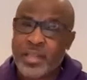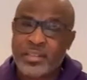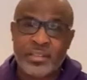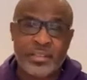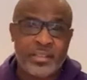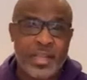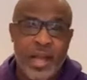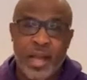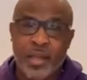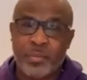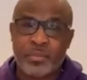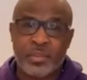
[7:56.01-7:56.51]

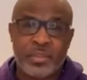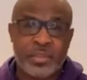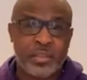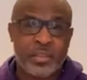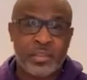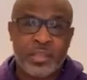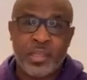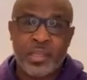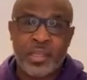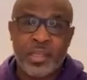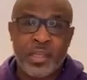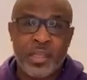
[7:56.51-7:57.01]
stops.
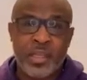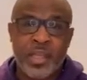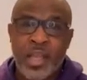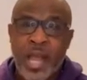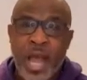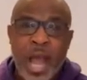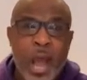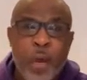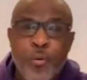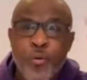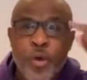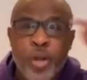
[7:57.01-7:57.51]

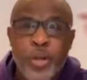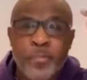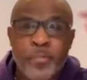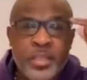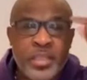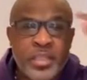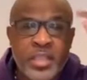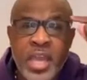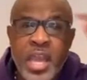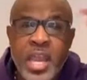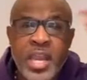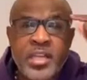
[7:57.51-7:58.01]
I want to
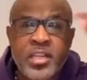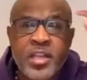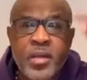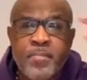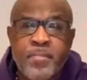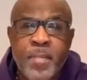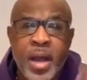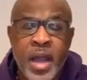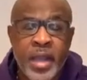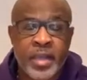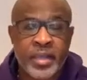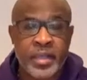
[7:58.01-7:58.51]
be
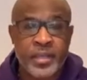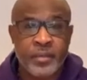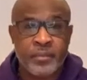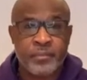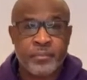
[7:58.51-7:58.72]
kingdom minded.